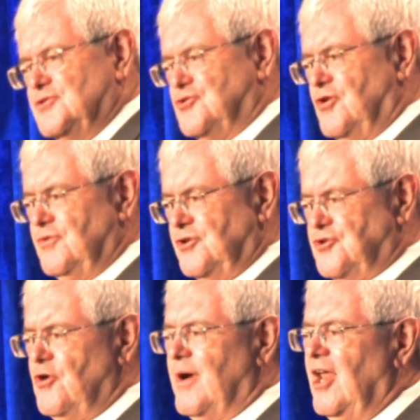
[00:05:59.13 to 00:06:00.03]
The
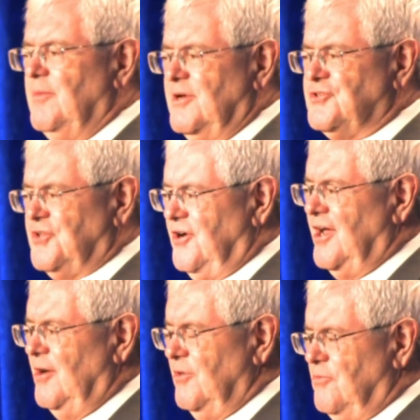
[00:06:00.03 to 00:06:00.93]
2 elements that are
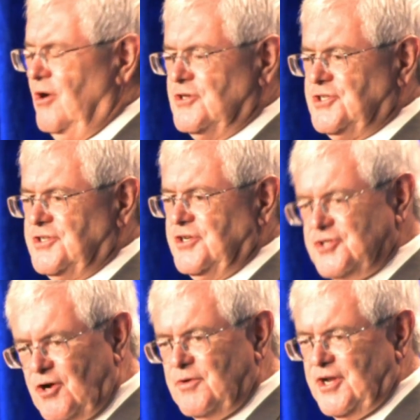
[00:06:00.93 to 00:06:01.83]
not with Washington
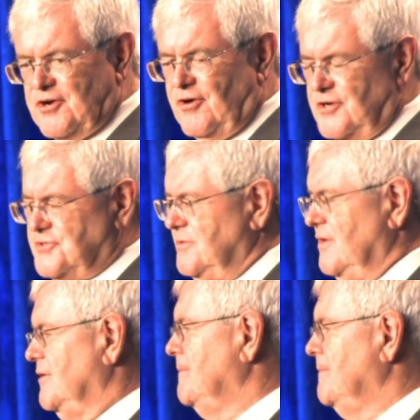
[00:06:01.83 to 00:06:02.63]
don't get across the river.